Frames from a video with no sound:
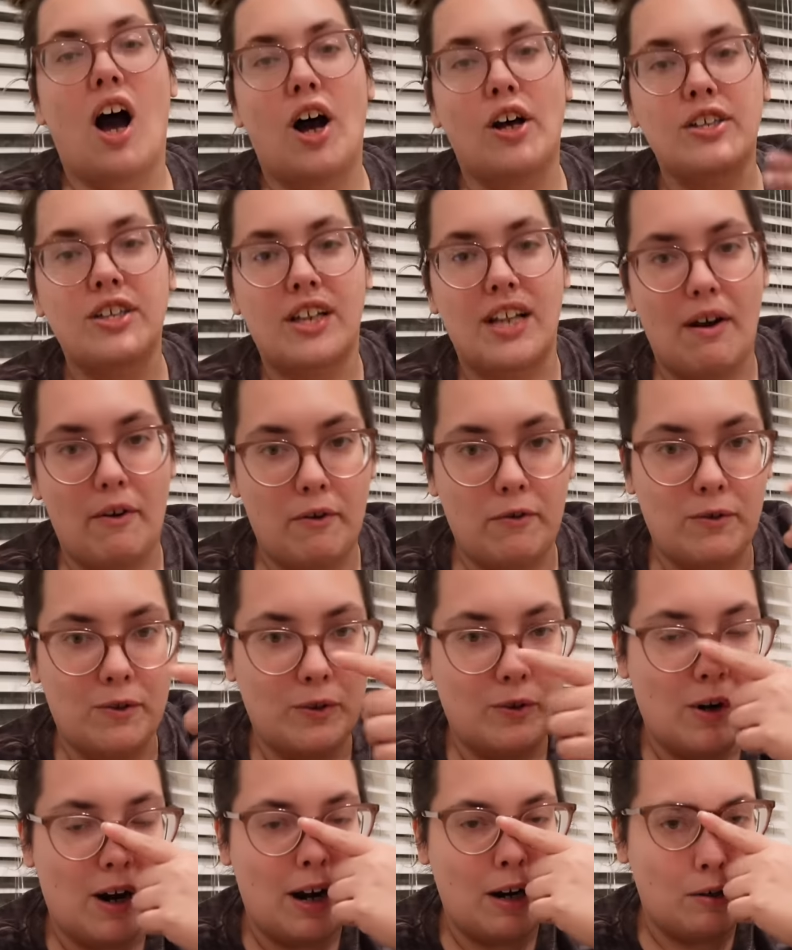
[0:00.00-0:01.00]
Also, that would
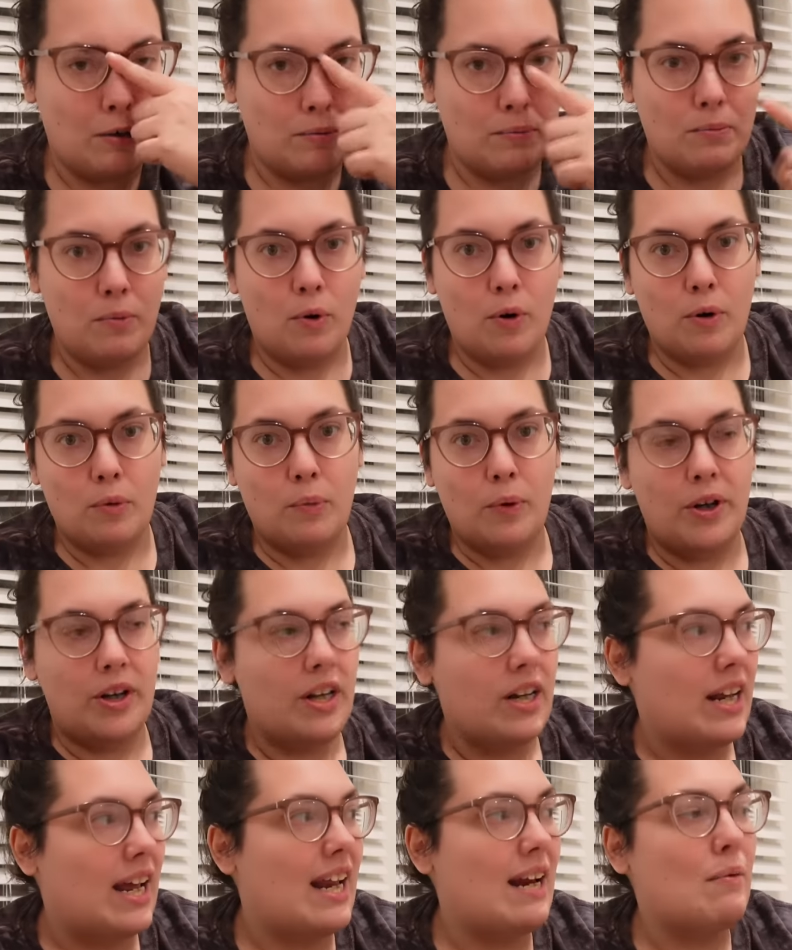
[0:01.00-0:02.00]
require more
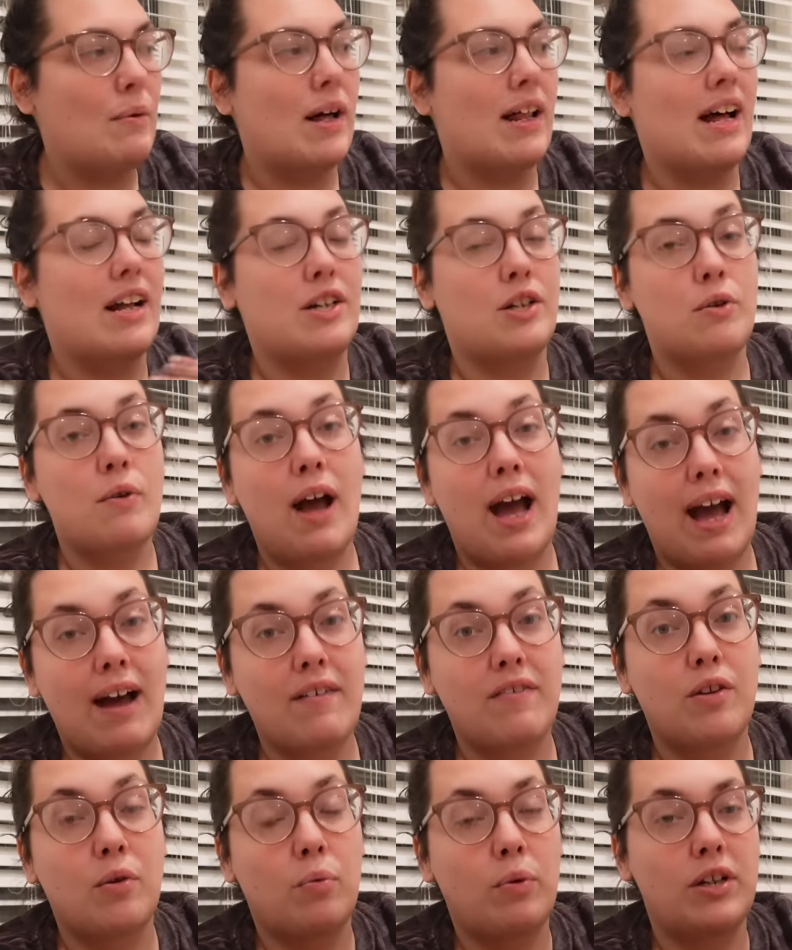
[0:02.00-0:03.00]
wood, and while I do
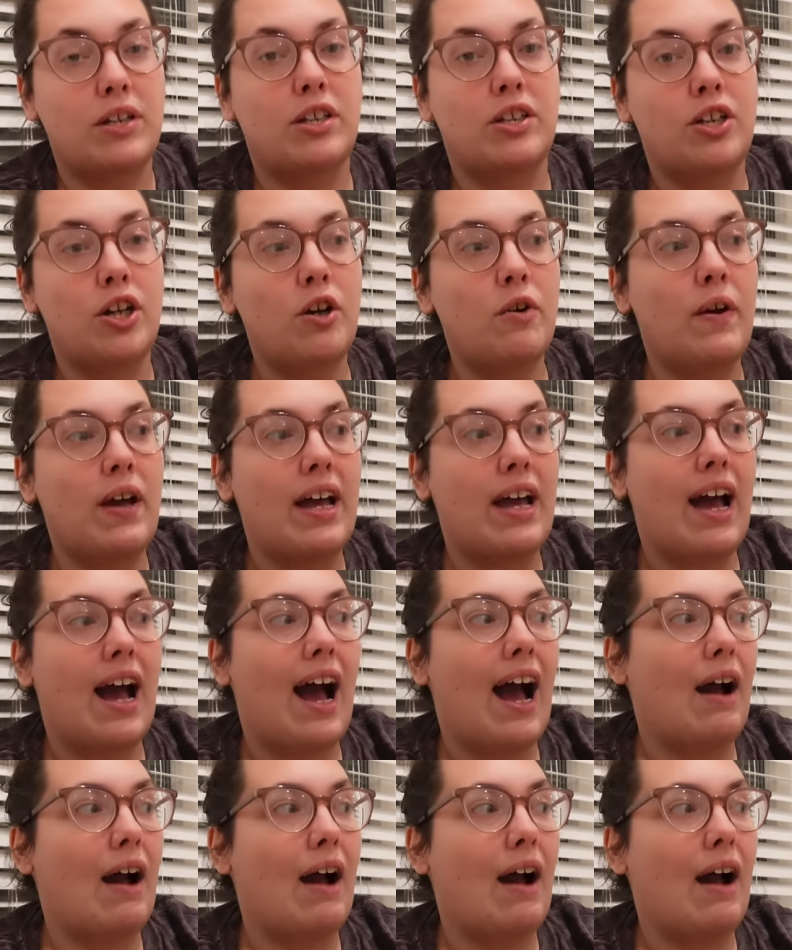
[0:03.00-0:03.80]
have the wood to do it,